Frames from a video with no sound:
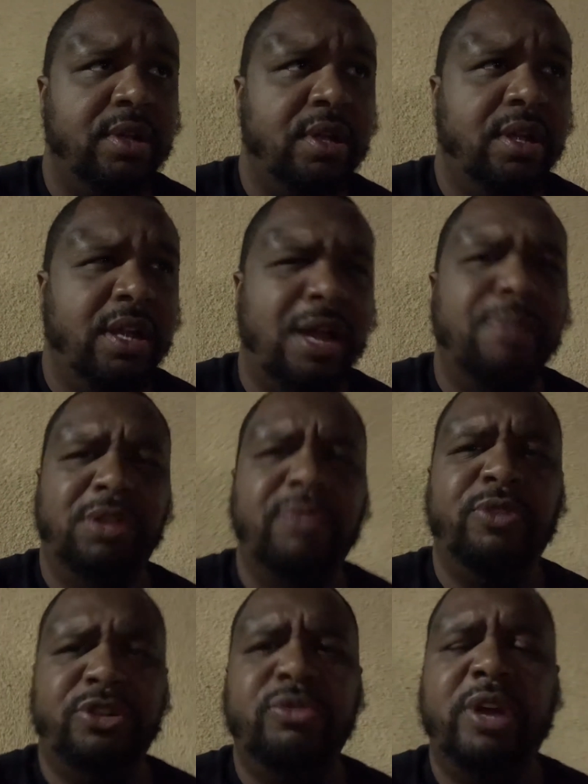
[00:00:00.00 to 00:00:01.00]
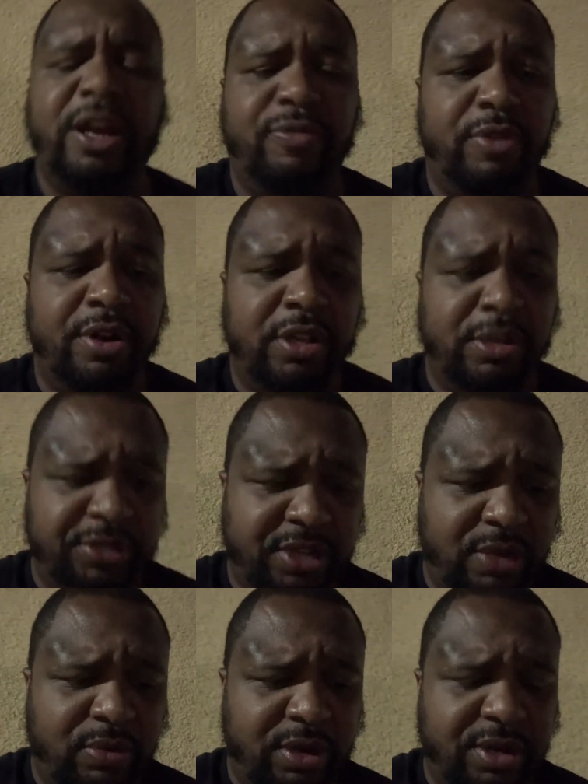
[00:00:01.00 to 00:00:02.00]
And I believe we do have one. And let me tell you
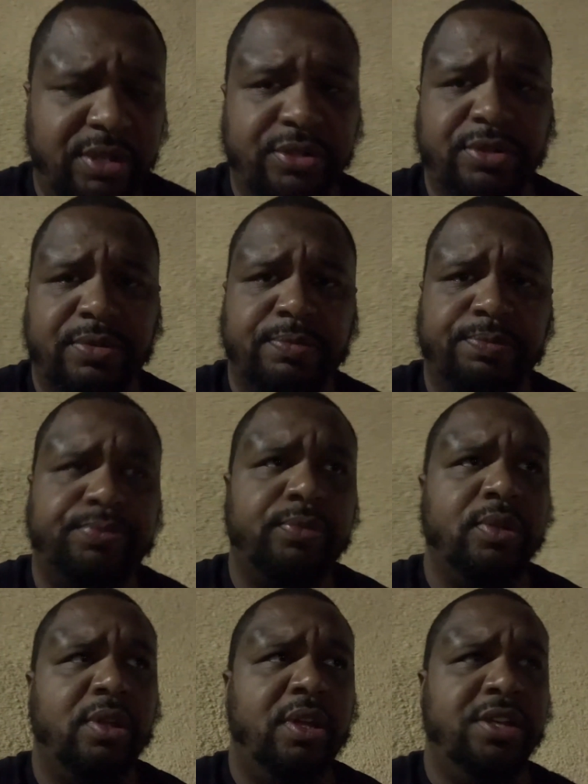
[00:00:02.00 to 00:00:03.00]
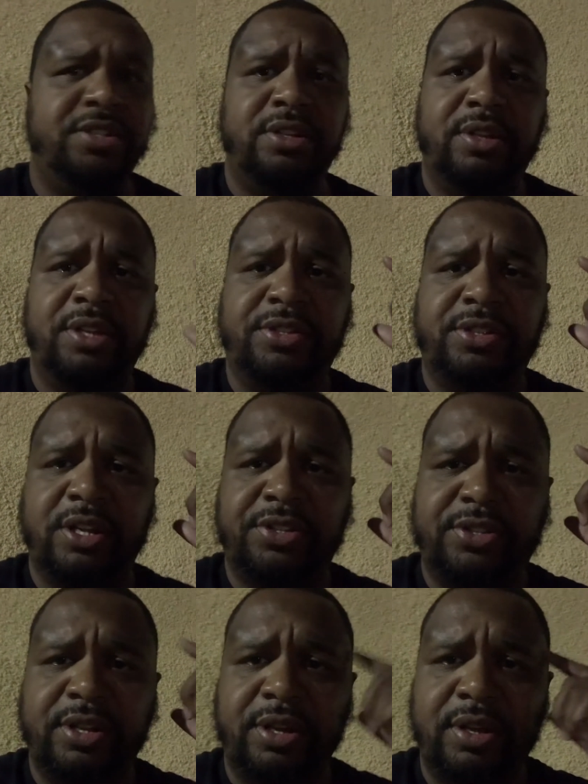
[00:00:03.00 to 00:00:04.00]
what it is. It's, it's, it's
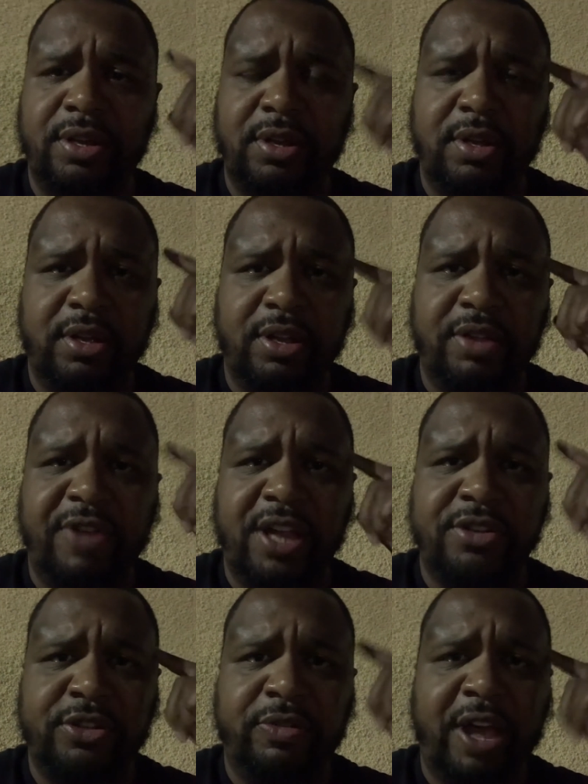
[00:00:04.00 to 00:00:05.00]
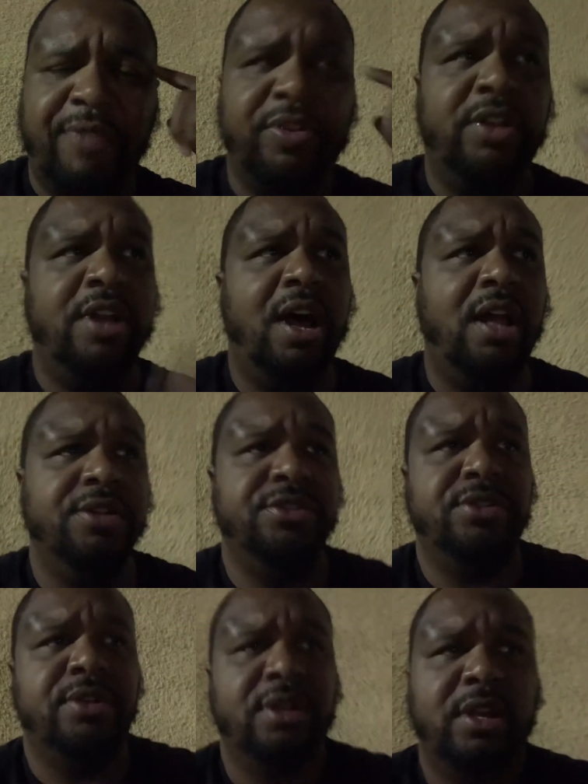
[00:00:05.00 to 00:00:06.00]
the, the advantage of having the knowledge
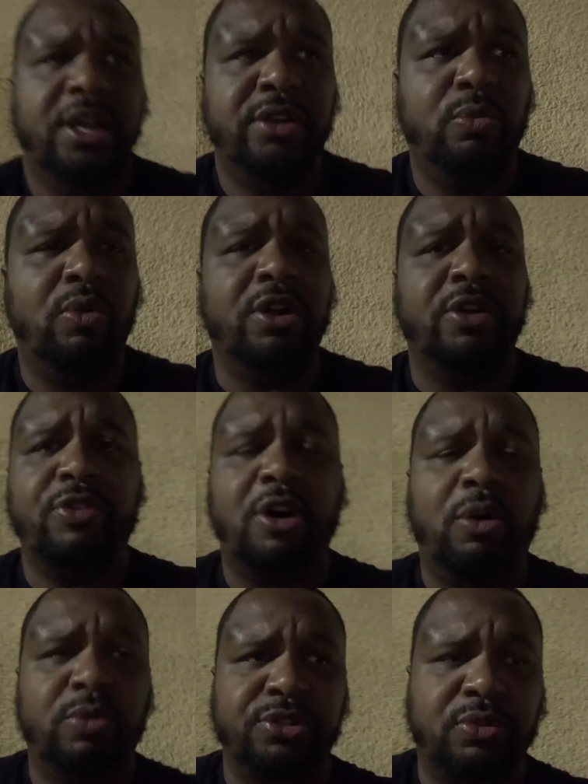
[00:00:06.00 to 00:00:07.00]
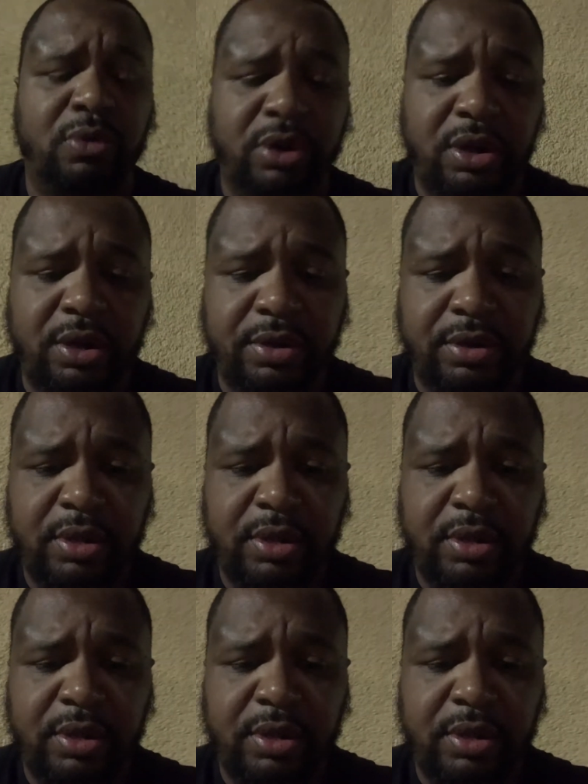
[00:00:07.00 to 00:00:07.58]
and the wherewithal of what's going on.